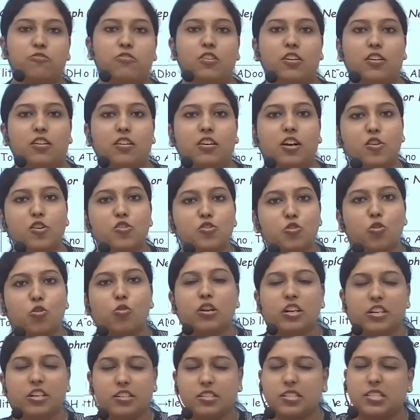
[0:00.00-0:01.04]
control. It
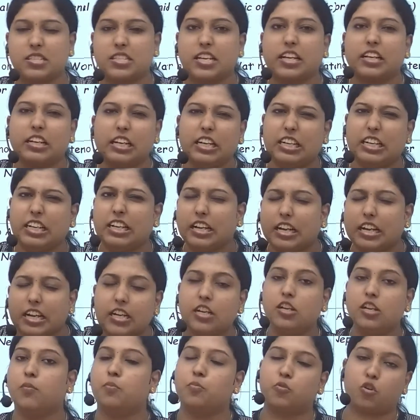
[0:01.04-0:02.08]
is secreting
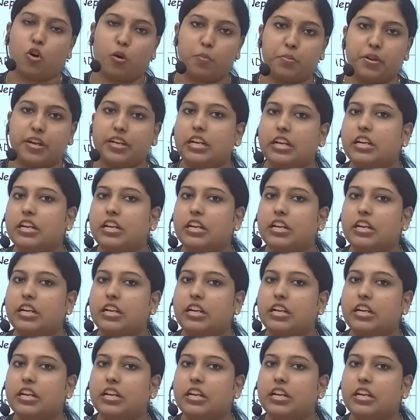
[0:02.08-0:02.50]
inappropriately.